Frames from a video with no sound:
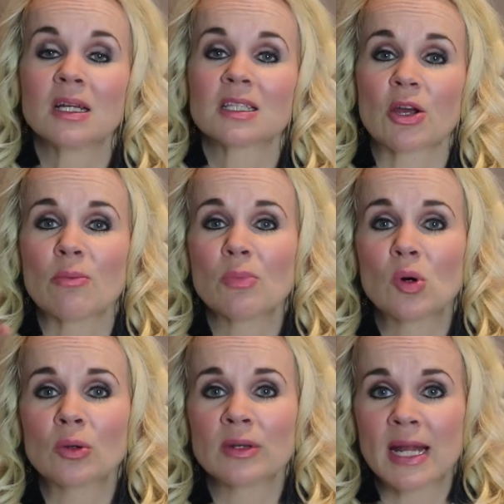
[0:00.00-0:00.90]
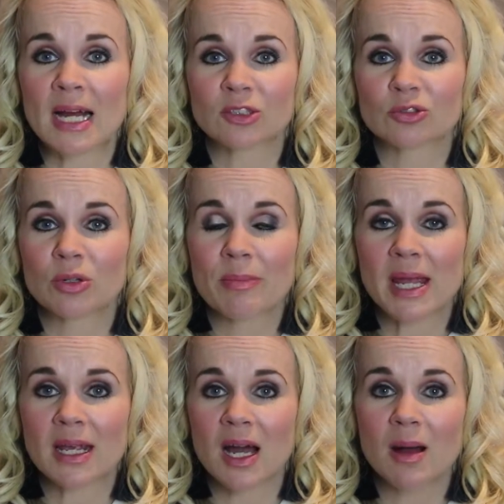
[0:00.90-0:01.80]
So more natural
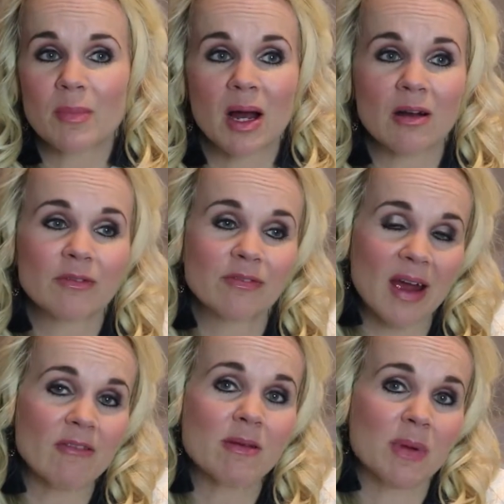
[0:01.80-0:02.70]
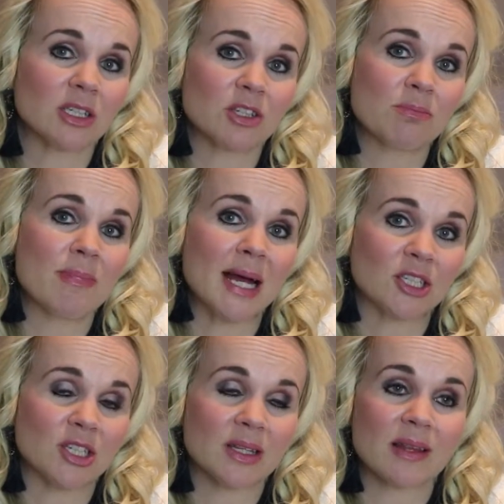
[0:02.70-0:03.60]
makeup, I would very much
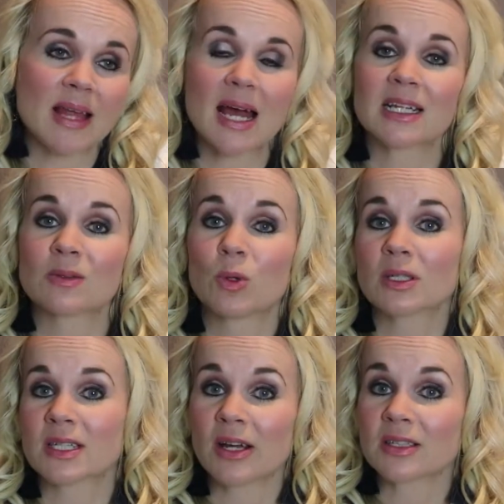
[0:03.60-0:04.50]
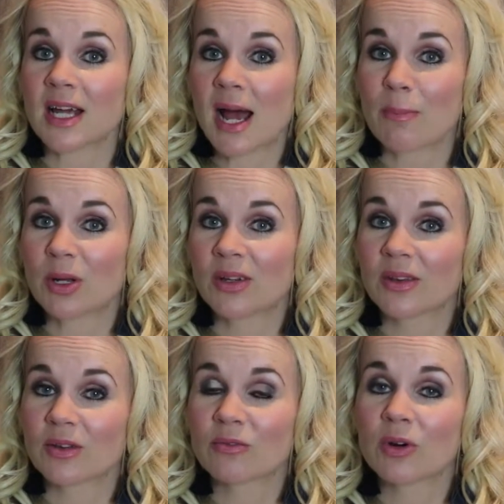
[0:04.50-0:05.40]
imagine that that is what's going to happen
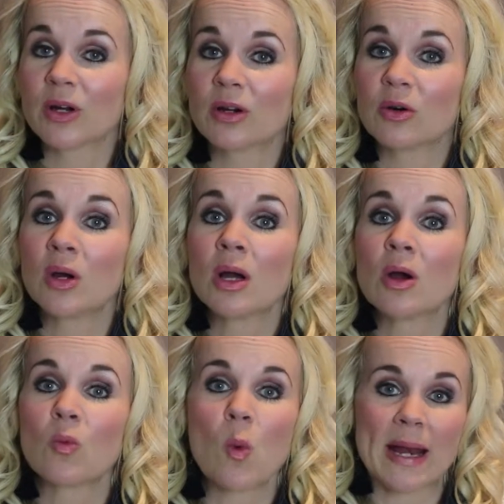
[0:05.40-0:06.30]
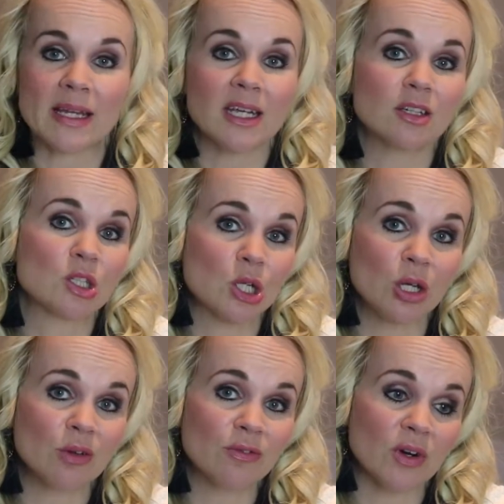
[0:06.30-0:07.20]
at the royal wedding.
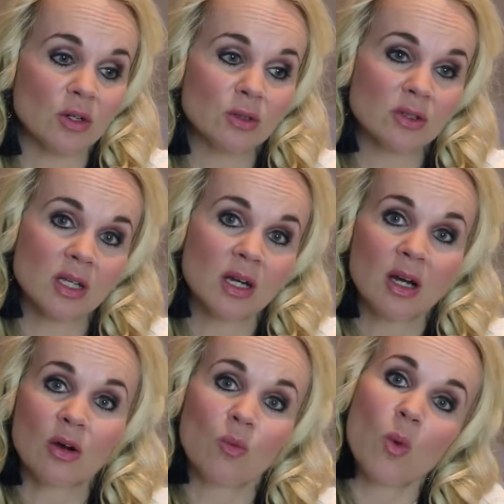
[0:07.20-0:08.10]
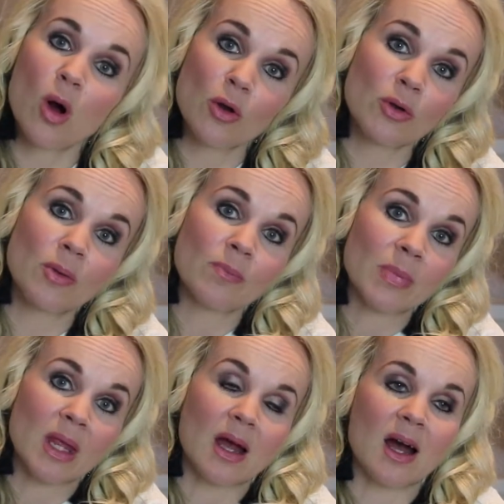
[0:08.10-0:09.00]
Twofold. One,
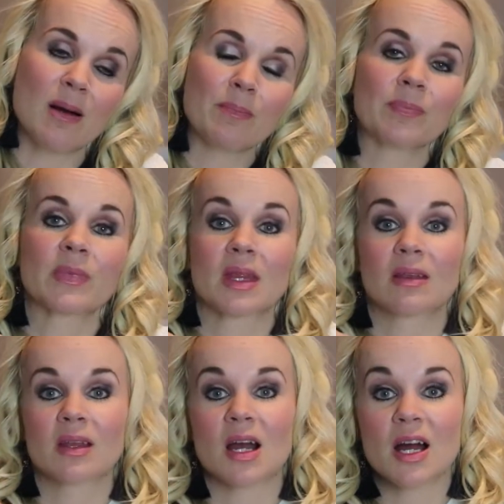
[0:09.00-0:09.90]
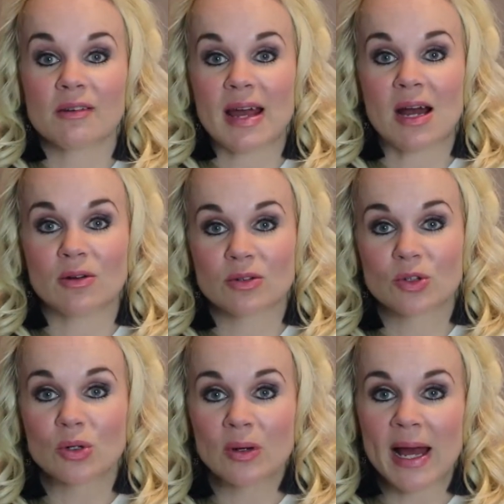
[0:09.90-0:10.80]
the kind of
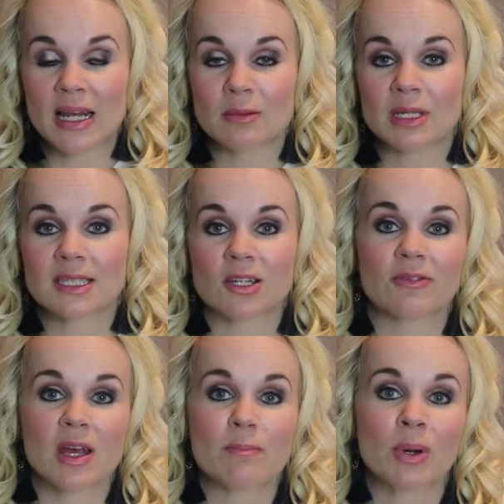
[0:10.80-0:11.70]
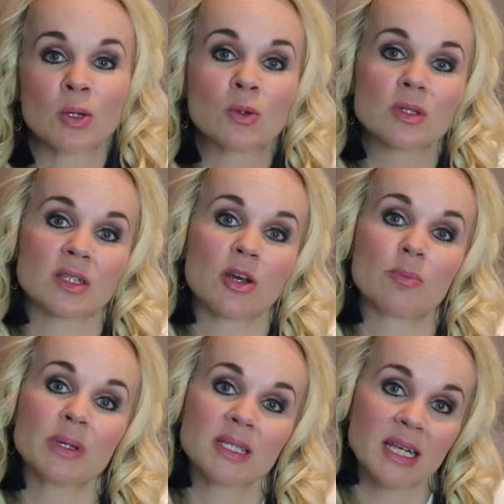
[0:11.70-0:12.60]
outdoor elements of it, but
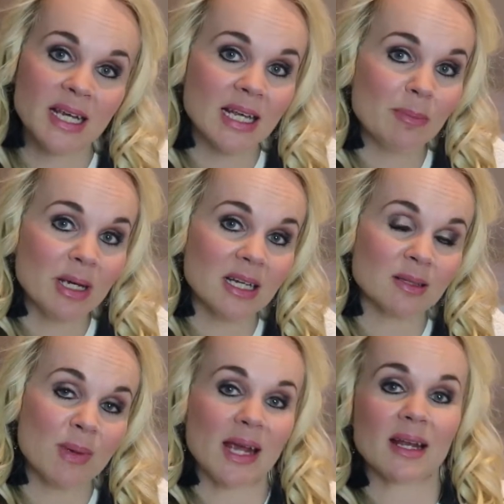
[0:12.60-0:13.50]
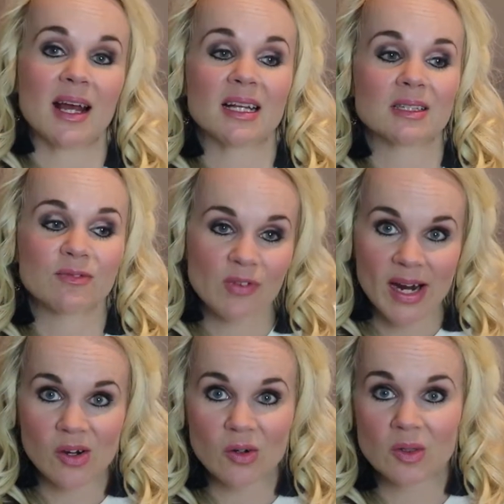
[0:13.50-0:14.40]
also particularly because Meghan has
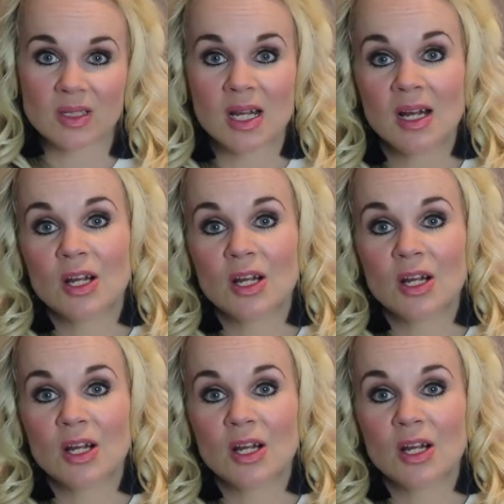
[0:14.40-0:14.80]
freckles,